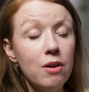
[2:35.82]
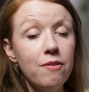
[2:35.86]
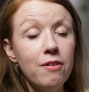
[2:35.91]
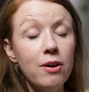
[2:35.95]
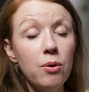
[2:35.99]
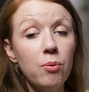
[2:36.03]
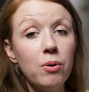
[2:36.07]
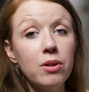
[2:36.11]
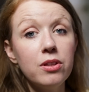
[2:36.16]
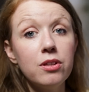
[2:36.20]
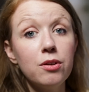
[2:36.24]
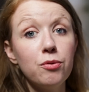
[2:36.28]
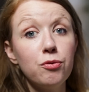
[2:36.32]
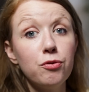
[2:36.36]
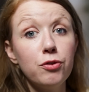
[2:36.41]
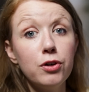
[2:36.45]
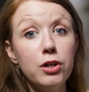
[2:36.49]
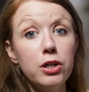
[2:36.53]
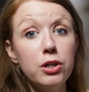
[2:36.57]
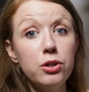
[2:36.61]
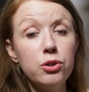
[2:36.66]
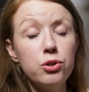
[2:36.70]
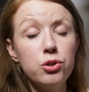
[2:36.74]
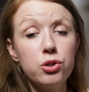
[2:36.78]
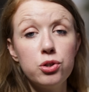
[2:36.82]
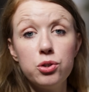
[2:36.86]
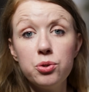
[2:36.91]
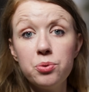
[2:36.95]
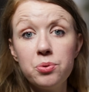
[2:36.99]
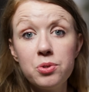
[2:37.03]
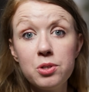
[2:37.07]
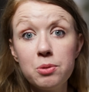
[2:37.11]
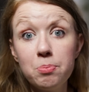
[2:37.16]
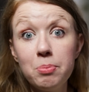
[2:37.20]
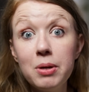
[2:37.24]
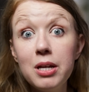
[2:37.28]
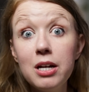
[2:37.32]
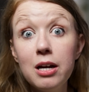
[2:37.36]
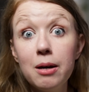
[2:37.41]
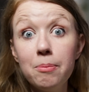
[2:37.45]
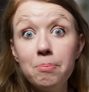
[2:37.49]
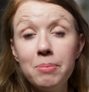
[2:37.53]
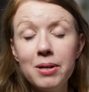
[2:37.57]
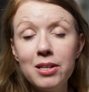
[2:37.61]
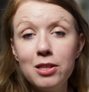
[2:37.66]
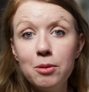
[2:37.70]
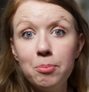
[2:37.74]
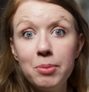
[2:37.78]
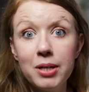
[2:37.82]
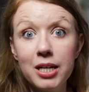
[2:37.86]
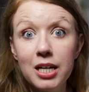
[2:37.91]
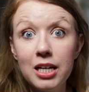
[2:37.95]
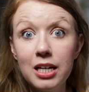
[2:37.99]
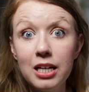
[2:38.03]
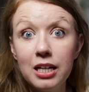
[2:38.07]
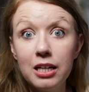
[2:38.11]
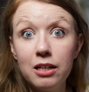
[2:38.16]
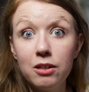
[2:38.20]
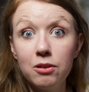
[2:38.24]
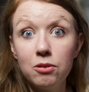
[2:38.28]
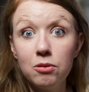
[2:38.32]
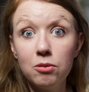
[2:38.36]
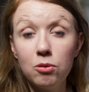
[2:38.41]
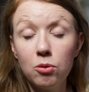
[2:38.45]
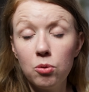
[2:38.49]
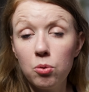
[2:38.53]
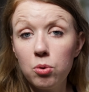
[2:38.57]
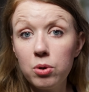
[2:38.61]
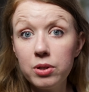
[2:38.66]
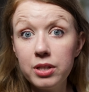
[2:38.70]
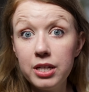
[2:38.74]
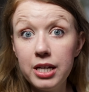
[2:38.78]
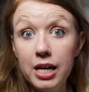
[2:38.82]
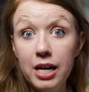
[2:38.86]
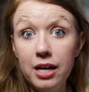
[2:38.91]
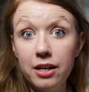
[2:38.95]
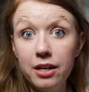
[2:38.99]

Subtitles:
What if I want the footage to speed up in the beginning or the